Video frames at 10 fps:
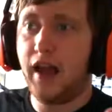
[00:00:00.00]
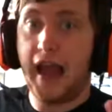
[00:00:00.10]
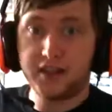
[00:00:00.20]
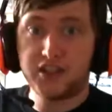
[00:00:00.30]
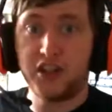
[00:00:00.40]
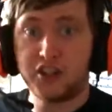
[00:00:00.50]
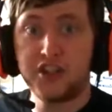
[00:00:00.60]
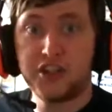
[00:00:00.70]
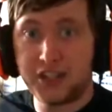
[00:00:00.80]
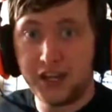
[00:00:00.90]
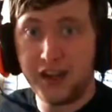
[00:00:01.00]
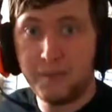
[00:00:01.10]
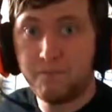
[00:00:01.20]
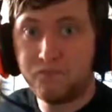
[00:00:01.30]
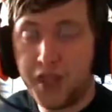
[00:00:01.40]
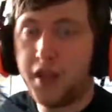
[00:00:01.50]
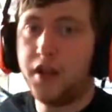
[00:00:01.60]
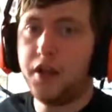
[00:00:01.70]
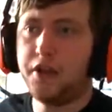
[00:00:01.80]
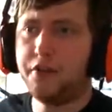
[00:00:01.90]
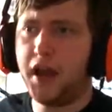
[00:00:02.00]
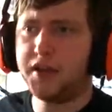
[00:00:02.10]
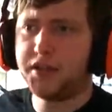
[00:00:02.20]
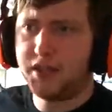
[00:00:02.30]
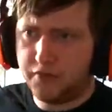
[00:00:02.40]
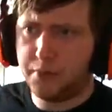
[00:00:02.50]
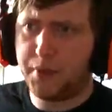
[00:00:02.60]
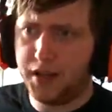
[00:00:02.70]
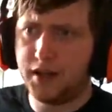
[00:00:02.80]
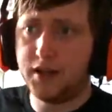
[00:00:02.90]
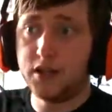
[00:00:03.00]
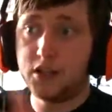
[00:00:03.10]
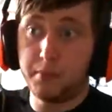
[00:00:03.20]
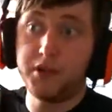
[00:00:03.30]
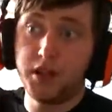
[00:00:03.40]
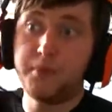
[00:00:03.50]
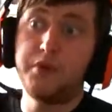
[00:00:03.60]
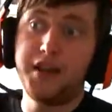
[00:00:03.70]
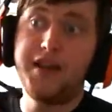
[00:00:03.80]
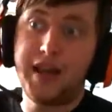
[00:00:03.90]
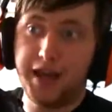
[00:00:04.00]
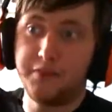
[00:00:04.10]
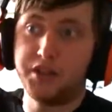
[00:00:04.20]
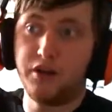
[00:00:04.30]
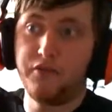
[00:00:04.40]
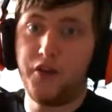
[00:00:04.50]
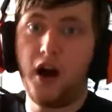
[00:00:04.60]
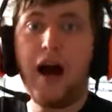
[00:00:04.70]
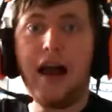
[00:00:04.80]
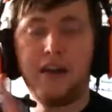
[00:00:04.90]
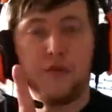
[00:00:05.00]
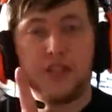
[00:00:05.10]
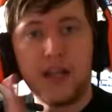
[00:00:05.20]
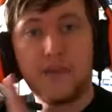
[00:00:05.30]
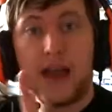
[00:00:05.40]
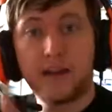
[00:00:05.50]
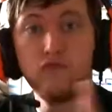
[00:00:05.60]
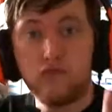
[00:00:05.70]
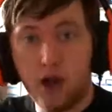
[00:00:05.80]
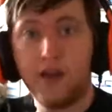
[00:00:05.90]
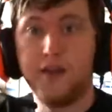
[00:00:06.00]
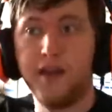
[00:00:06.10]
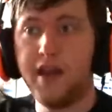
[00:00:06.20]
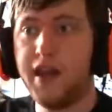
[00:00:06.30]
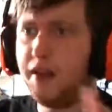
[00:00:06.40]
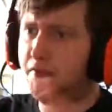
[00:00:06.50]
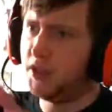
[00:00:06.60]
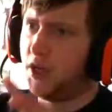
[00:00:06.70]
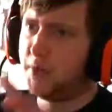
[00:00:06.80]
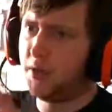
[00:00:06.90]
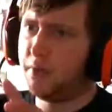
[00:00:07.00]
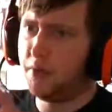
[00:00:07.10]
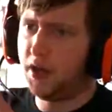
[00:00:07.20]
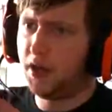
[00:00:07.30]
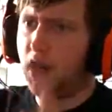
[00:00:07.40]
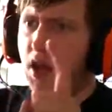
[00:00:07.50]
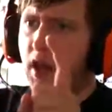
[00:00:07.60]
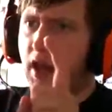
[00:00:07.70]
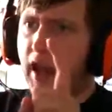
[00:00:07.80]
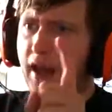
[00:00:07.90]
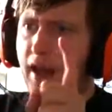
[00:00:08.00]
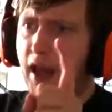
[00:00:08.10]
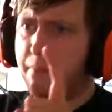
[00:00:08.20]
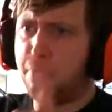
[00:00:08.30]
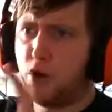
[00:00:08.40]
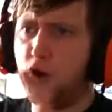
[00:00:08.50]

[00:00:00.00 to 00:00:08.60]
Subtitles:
such as Sting, who has never been in a WWE game so far, and who has never had a run in the WWE, and put